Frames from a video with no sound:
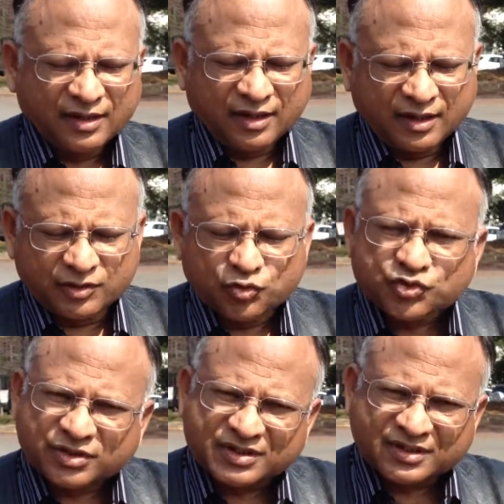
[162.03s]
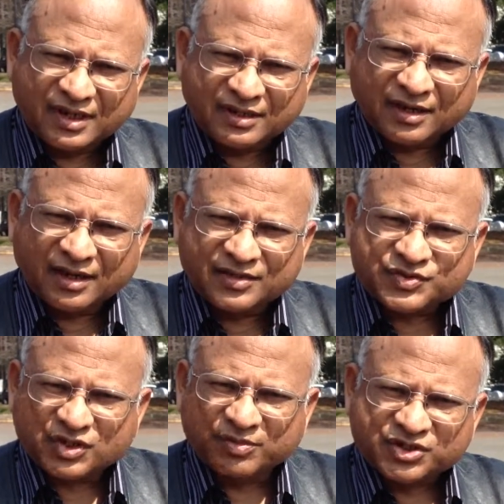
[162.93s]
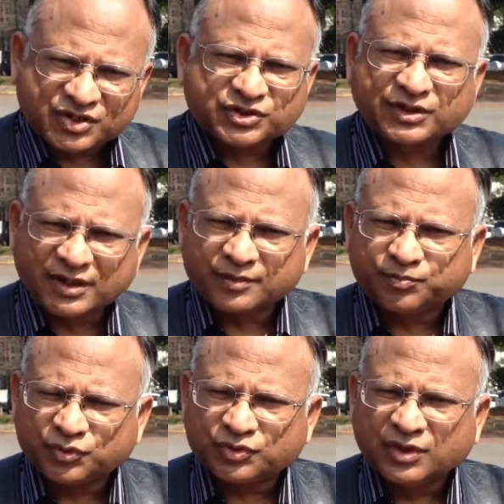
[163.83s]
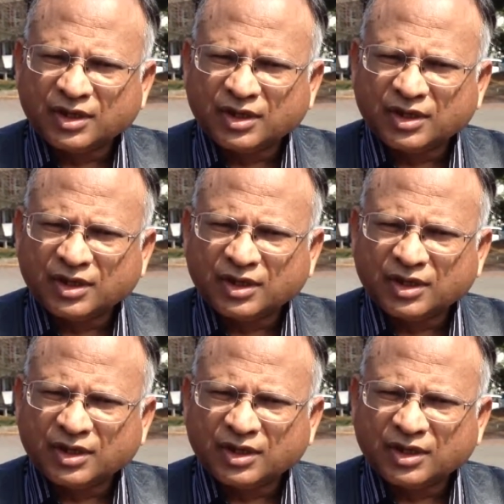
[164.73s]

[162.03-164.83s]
and using this data and some essential output,